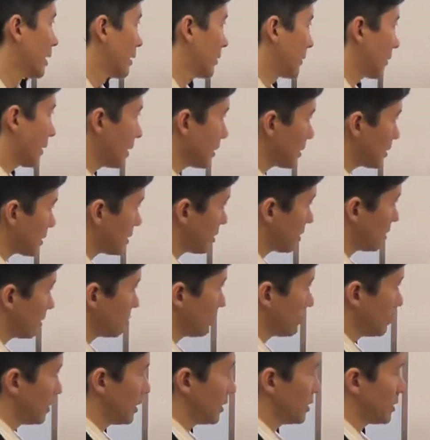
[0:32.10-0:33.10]
Okay,
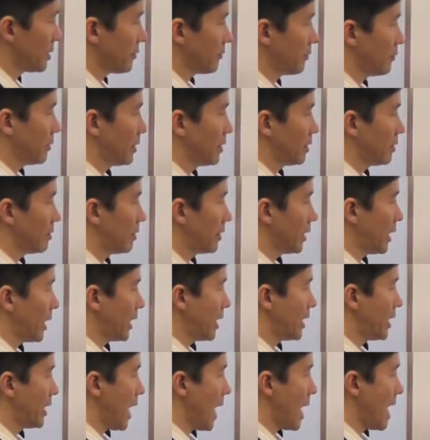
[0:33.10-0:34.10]
so as we go
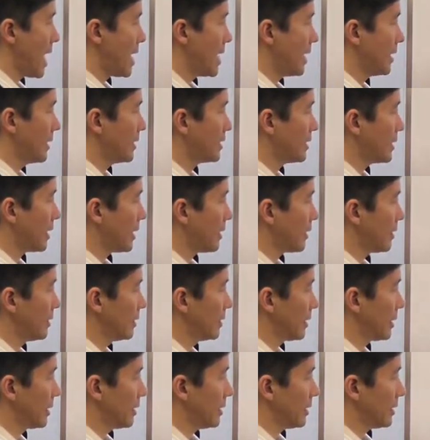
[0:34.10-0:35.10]
ahead and take a
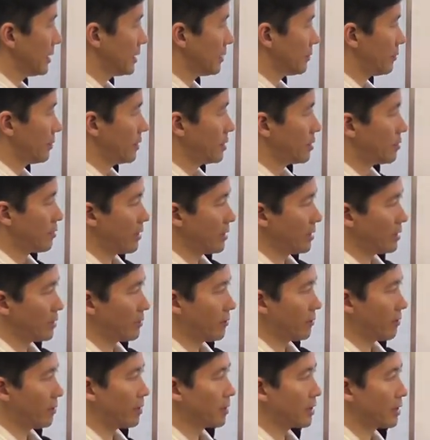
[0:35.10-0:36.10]
look at this, we
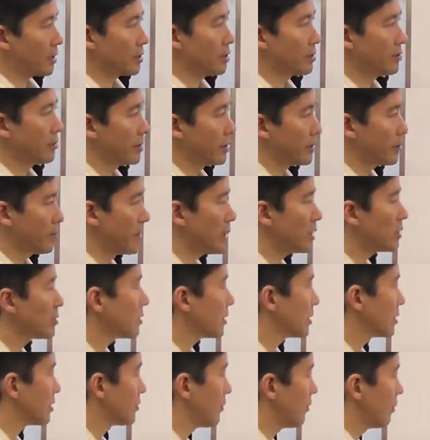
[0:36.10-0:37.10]
transfer it into its
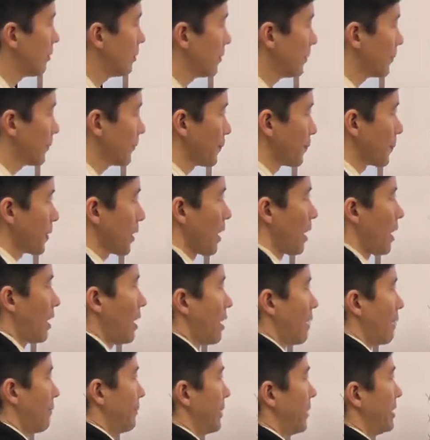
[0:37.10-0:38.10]
matrix form.
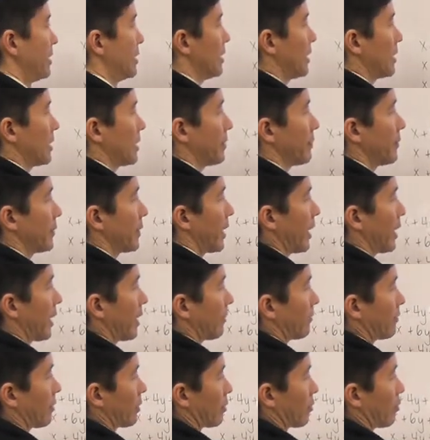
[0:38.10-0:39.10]
Basically, we
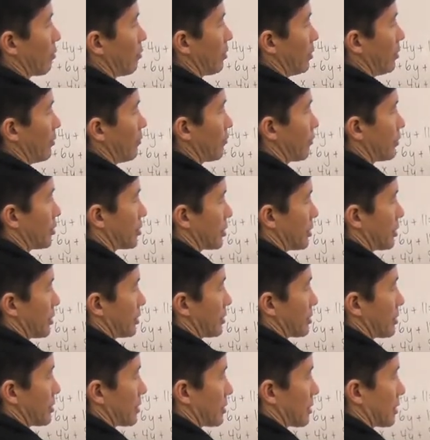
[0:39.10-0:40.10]
have the
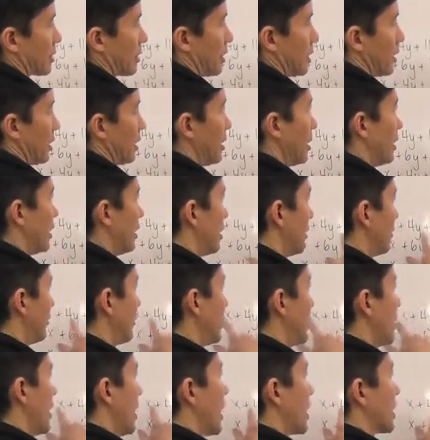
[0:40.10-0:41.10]
coefficients
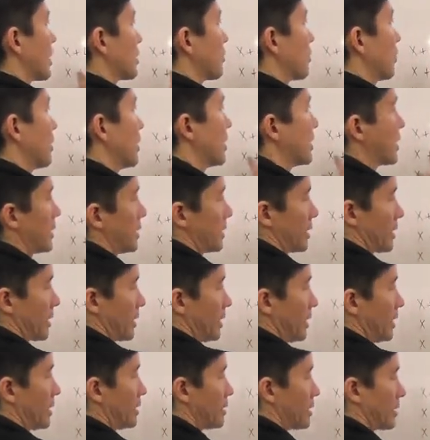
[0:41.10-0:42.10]
of the x, y's, and
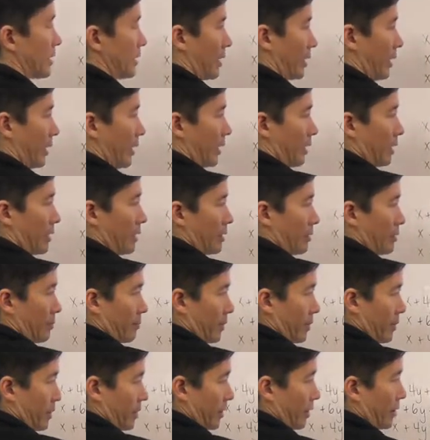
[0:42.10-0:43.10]
z's in their
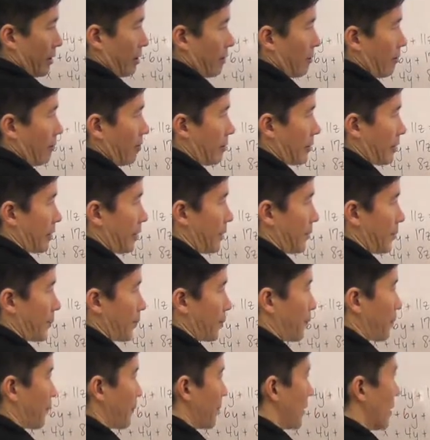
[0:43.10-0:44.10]
particular
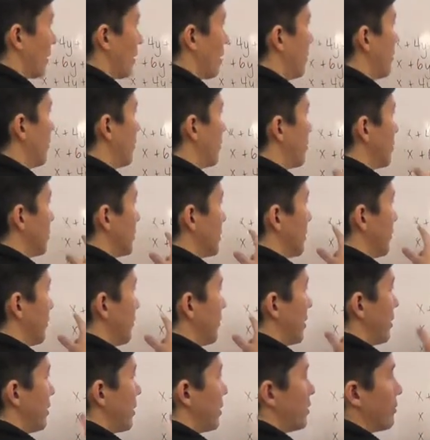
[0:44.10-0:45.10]
order. Of course, the
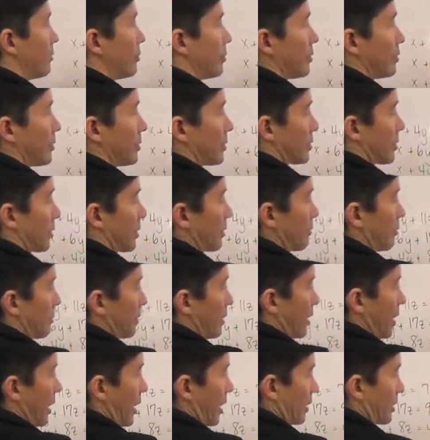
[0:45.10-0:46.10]
variable is going to
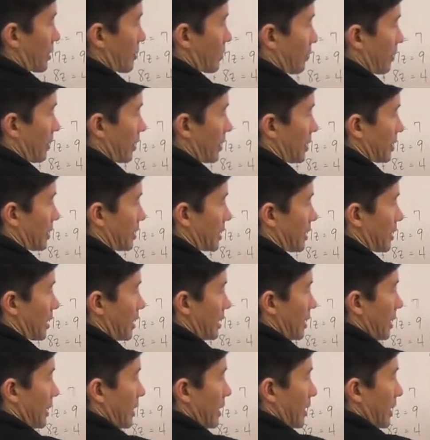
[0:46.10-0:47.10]
be x, y, and
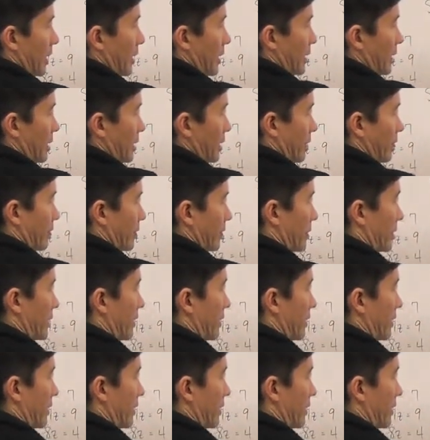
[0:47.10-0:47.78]
z is equal to